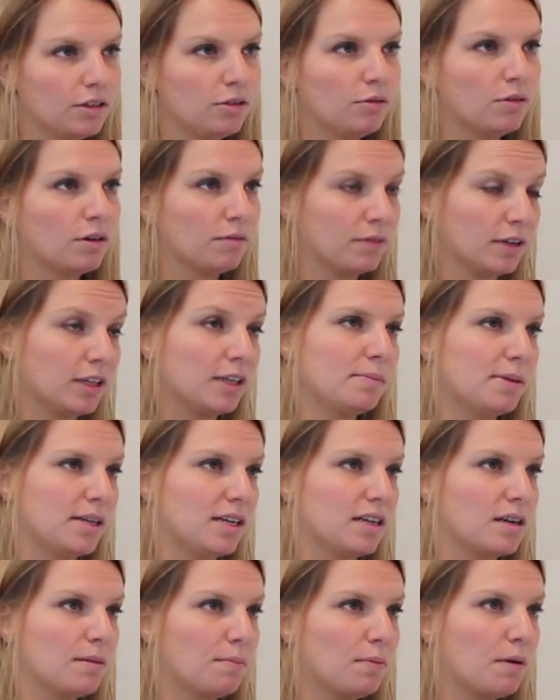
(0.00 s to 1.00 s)
You are really being
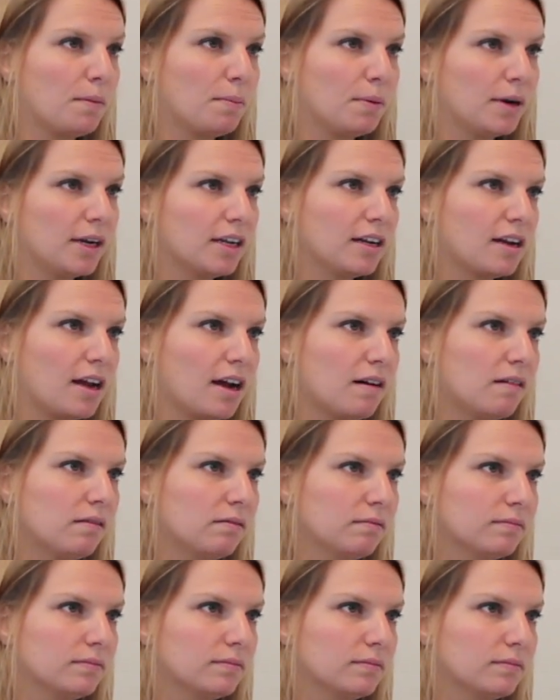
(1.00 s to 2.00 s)
inappropriate
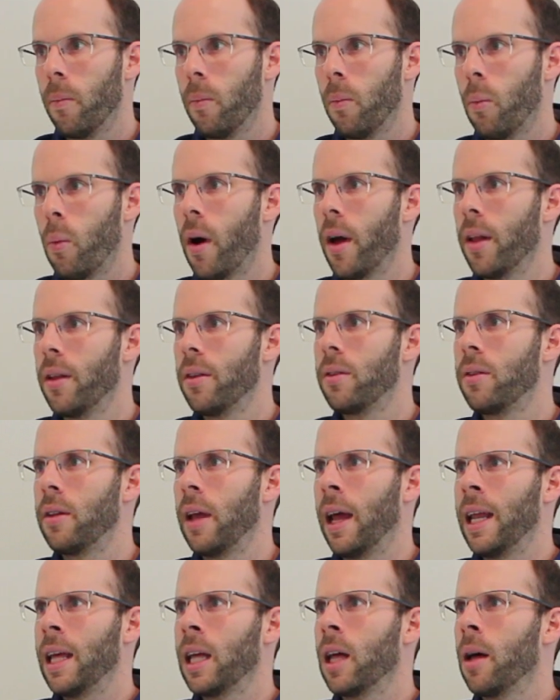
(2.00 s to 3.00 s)
now. What?
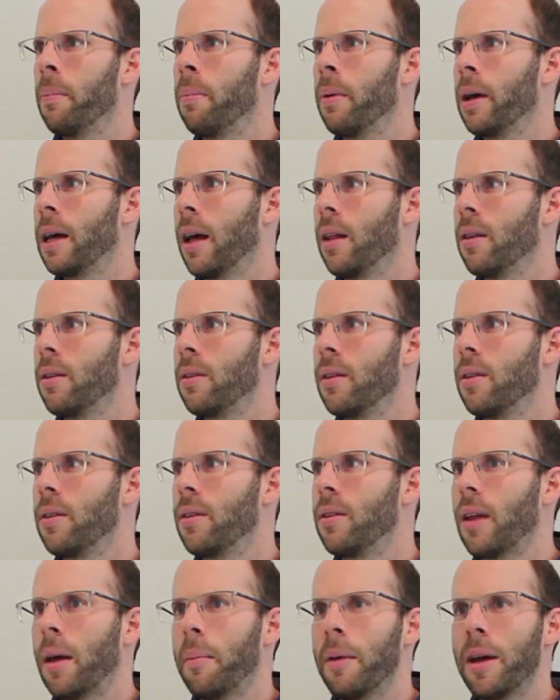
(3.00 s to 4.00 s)
Standing up against
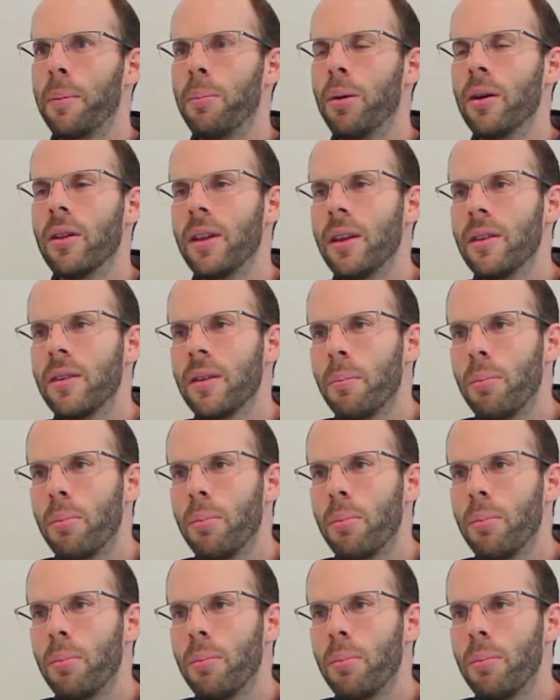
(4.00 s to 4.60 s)
systemic police